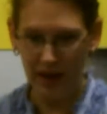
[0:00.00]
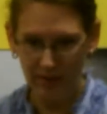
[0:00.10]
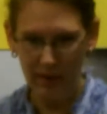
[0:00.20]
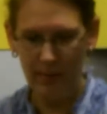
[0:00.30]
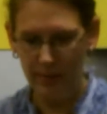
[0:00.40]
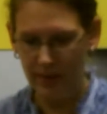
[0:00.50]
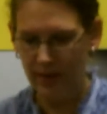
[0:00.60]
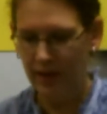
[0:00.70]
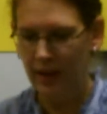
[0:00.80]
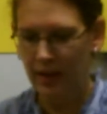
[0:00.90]
graph
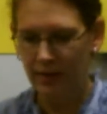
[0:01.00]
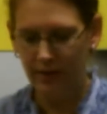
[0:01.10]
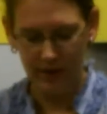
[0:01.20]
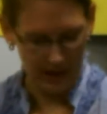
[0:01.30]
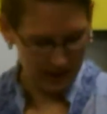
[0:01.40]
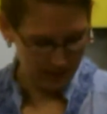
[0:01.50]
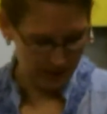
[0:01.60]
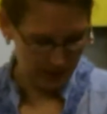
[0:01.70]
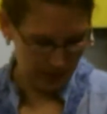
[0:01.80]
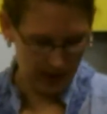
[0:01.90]
paper for these
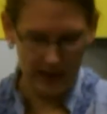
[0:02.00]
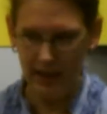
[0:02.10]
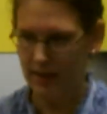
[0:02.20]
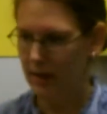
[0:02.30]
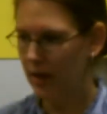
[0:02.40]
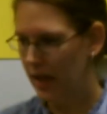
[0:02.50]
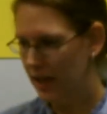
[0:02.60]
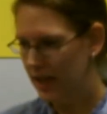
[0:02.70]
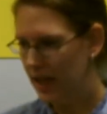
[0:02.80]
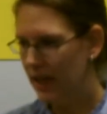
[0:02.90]
when you're plotting is a good
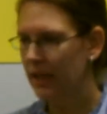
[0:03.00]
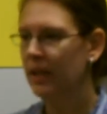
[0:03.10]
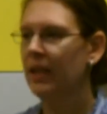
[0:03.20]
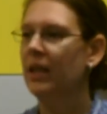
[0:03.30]
idea.